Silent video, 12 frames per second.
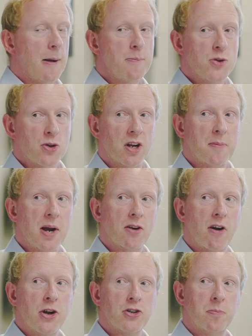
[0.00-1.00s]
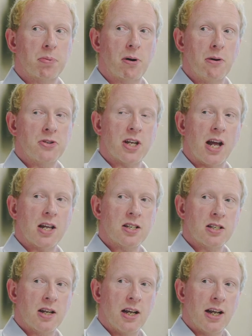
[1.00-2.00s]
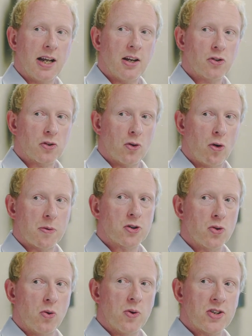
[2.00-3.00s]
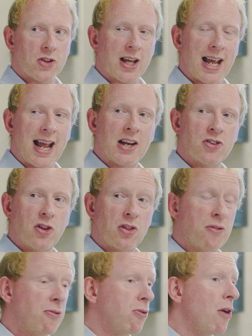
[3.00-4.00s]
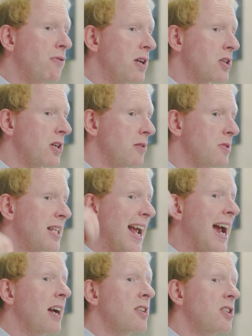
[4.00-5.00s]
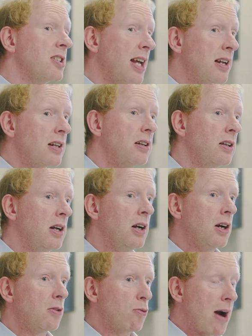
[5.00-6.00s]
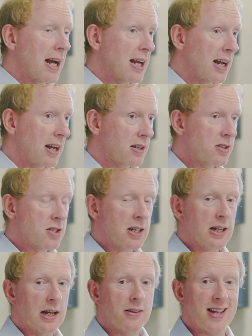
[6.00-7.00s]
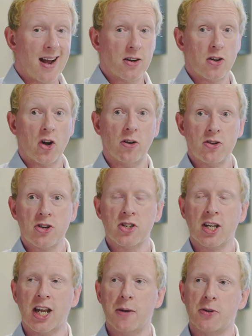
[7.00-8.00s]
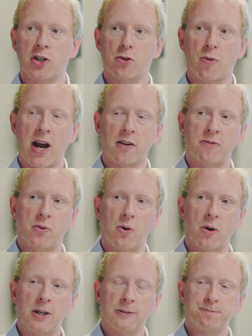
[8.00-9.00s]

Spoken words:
During a migration process, it's almost always the case that the frothy terms, the accidental rankings, the unconscious keywords you rank for,